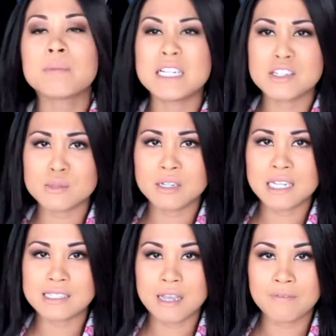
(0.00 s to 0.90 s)
but I just
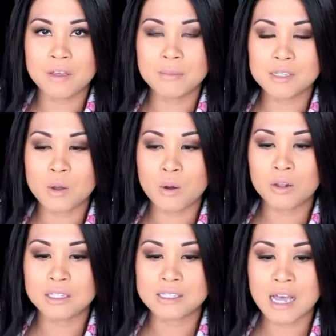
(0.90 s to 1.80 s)
realized I filmed this
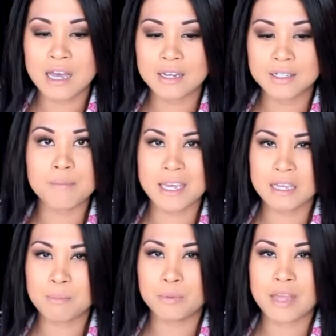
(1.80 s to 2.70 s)
whole entire
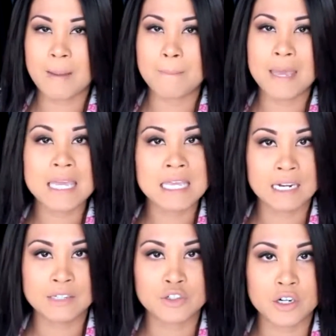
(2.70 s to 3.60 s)
makeup without making
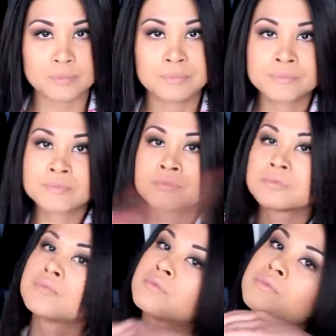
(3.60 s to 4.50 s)
an intro.
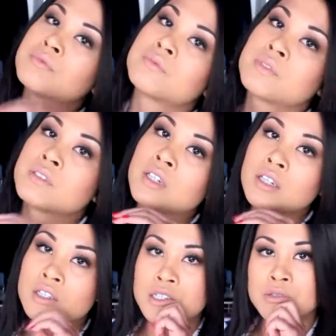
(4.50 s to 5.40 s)

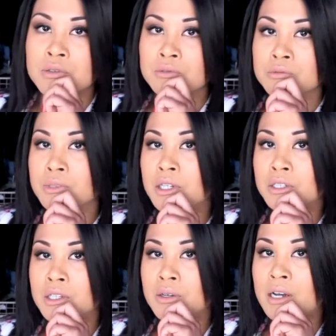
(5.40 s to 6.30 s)
Because we
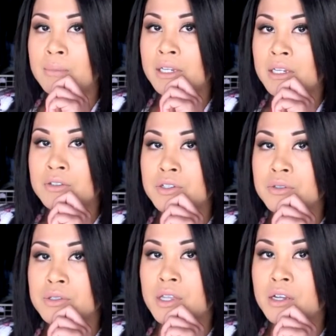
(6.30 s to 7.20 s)
all know how my
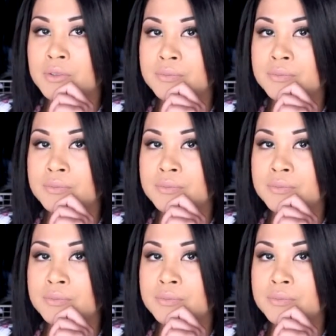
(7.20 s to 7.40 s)
intros go.